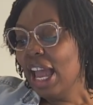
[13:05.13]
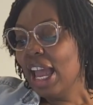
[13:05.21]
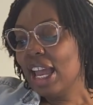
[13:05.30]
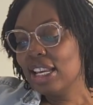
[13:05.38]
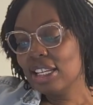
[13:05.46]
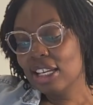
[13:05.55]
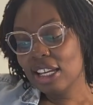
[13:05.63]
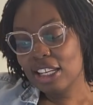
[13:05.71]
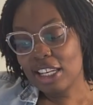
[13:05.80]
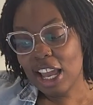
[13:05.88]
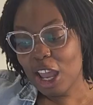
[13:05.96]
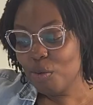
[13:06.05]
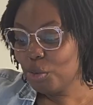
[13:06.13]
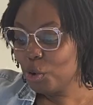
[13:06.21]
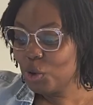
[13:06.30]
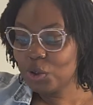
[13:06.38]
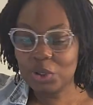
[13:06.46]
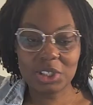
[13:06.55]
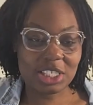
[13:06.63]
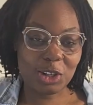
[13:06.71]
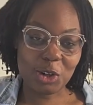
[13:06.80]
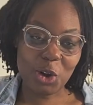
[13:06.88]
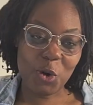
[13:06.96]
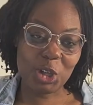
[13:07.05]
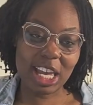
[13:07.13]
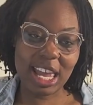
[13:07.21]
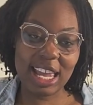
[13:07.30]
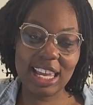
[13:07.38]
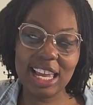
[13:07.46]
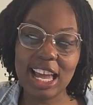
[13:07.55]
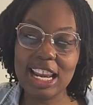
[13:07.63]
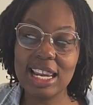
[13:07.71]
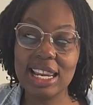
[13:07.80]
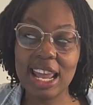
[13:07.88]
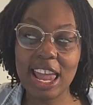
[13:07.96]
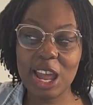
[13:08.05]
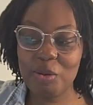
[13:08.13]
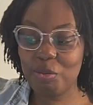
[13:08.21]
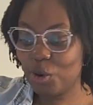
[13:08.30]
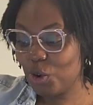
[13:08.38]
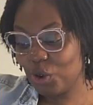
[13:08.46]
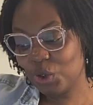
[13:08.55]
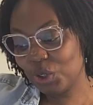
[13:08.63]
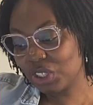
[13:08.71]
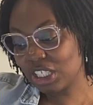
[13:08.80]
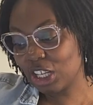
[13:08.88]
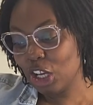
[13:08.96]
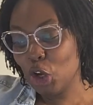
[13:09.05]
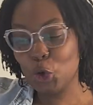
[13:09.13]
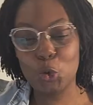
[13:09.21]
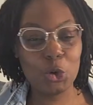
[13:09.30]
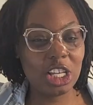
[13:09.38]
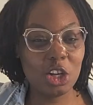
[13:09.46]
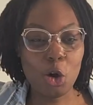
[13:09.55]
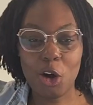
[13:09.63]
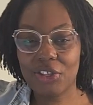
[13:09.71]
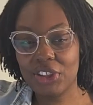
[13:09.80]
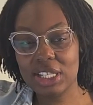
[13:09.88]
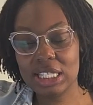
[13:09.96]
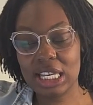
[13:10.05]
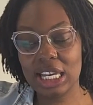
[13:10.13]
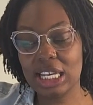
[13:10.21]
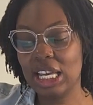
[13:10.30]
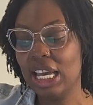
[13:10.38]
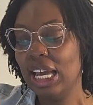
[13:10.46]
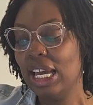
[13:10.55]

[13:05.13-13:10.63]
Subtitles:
In Naples, okay, Naples, gritty, authentic.